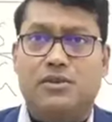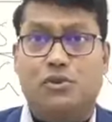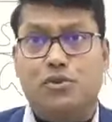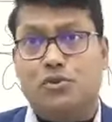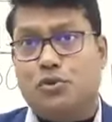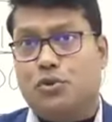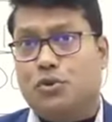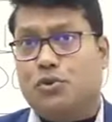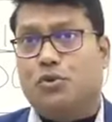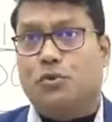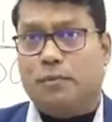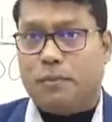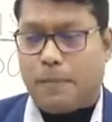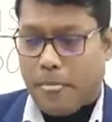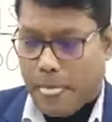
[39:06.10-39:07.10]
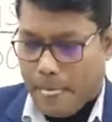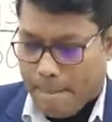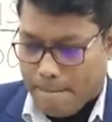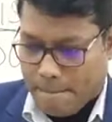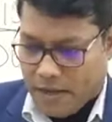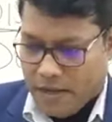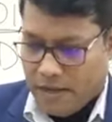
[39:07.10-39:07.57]
So you should know.
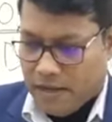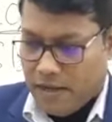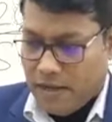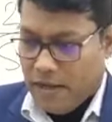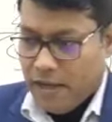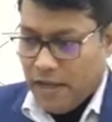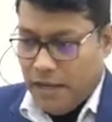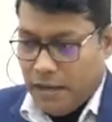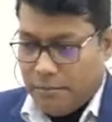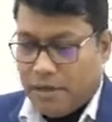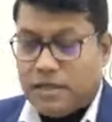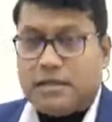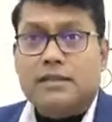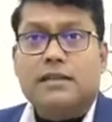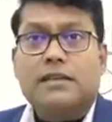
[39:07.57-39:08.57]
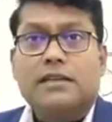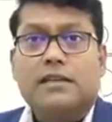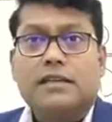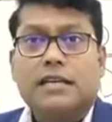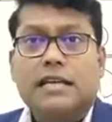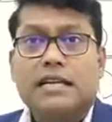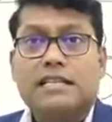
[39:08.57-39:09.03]
Clear? But
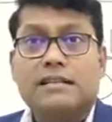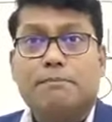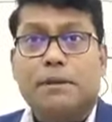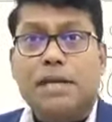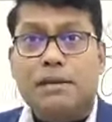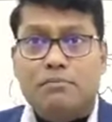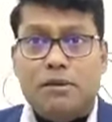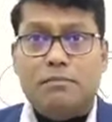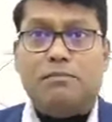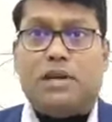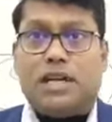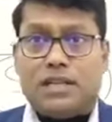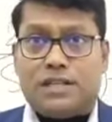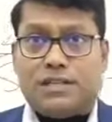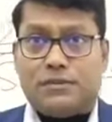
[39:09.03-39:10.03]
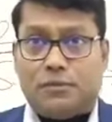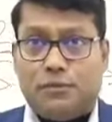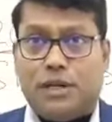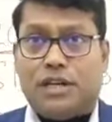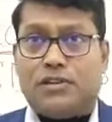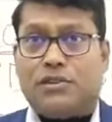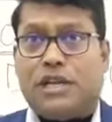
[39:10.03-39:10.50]
it is a minimum that
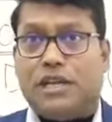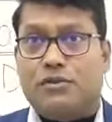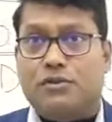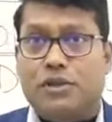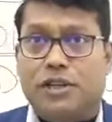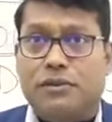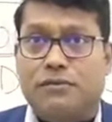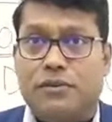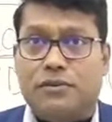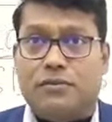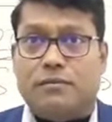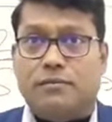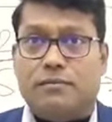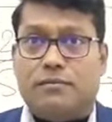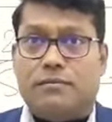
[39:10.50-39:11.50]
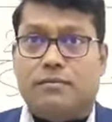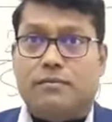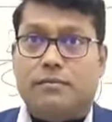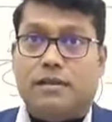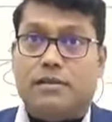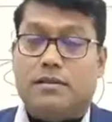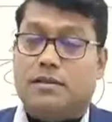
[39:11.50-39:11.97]
we are trying to give you.
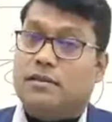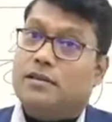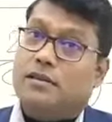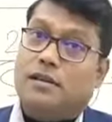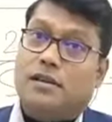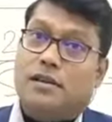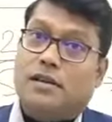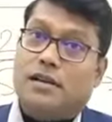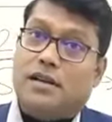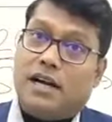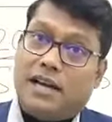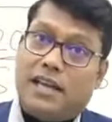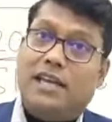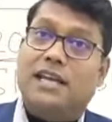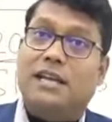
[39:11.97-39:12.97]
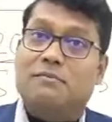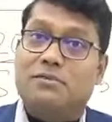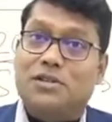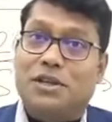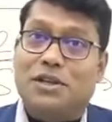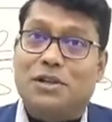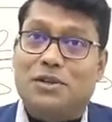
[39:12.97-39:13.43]
Again, I am
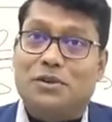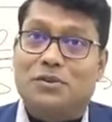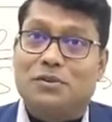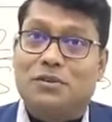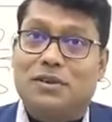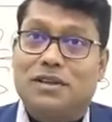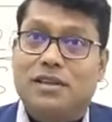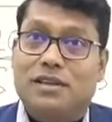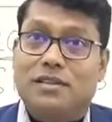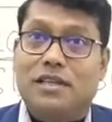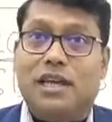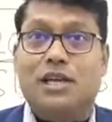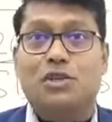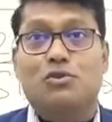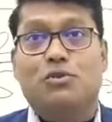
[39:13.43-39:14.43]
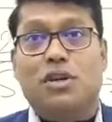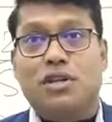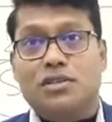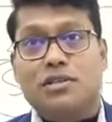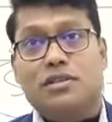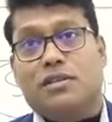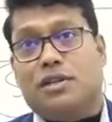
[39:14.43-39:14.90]
telling you, the
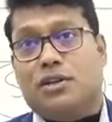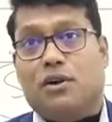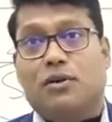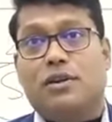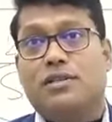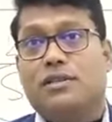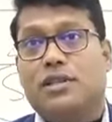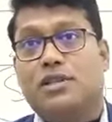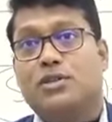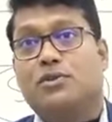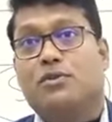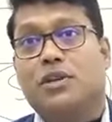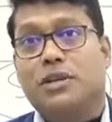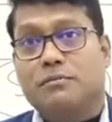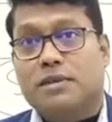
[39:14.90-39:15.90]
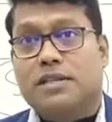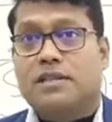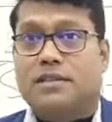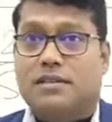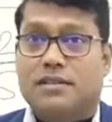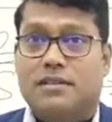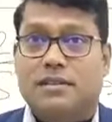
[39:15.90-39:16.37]
education, the knowledge, there is no
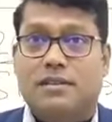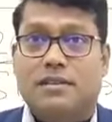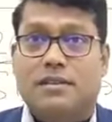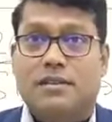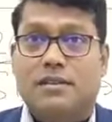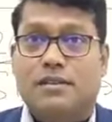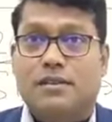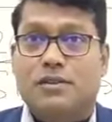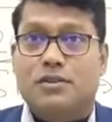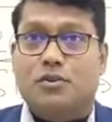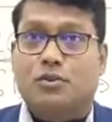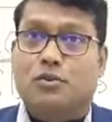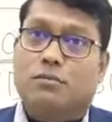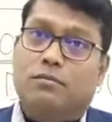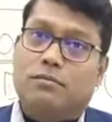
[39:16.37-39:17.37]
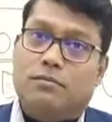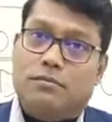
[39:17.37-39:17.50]
limit. So